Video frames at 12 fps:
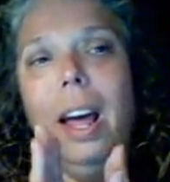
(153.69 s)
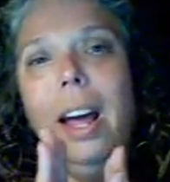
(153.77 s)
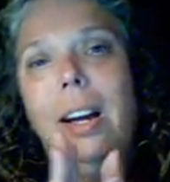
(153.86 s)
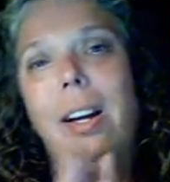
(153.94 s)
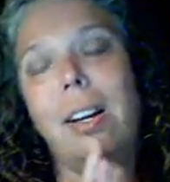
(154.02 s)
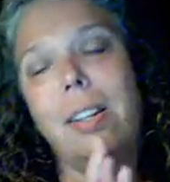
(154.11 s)

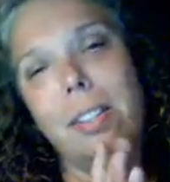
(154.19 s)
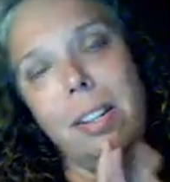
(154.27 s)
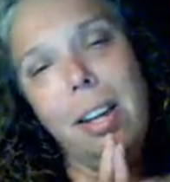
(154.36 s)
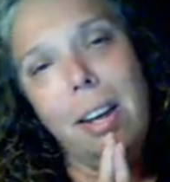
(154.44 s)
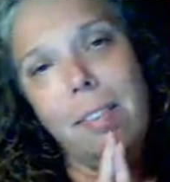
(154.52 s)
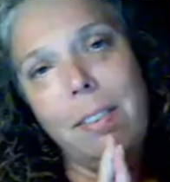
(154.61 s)
and Cousin
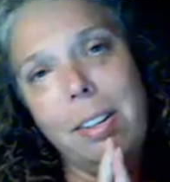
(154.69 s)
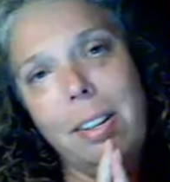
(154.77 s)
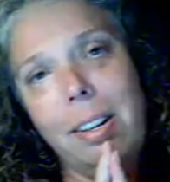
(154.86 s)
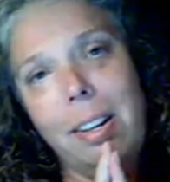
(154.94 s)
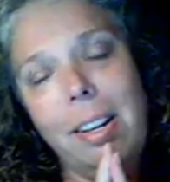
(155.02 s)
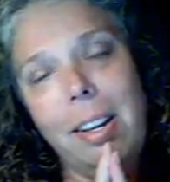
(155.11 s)
Kevin
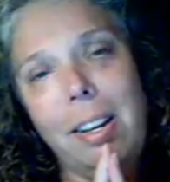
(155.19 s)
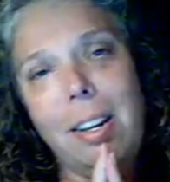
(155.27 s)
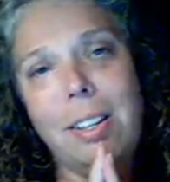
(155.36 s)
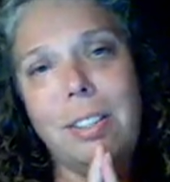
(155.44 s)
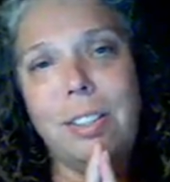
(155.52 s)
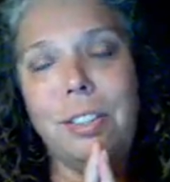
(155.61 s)
and
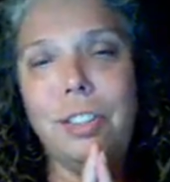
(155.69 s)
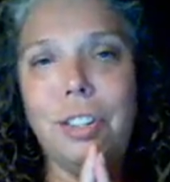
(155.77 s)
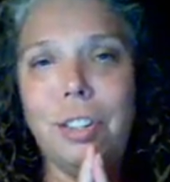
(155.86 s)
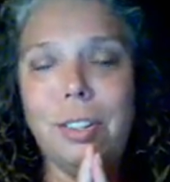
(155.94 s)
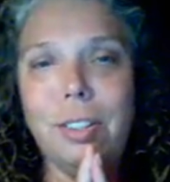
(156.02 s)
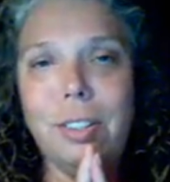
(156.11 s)
Cousin
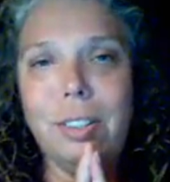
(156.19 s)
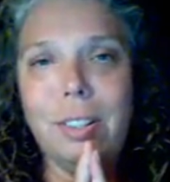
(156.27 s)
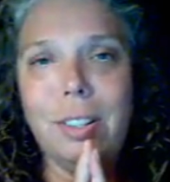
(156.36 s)
Jill